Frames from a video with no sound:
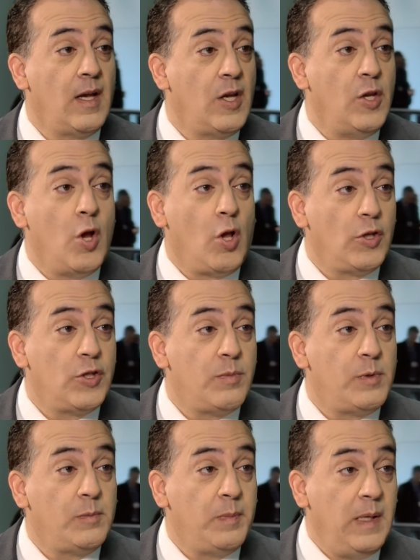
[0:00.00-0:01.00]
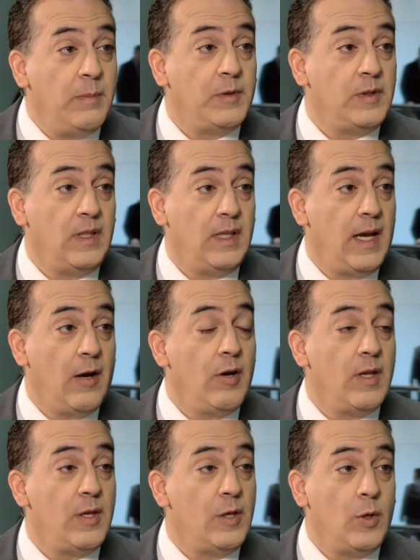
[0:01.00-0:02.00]
knowledgeable people in the
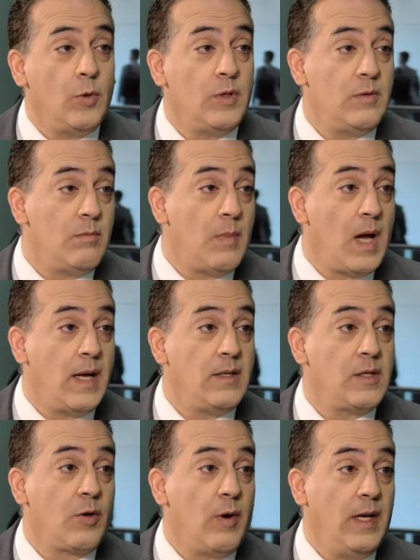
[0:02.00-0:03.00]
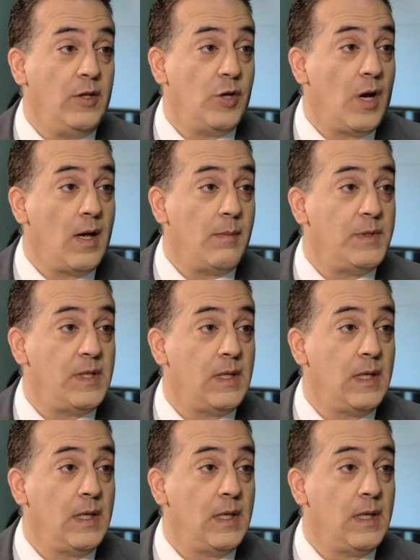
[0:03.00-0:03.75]
area that know that mines create jobs.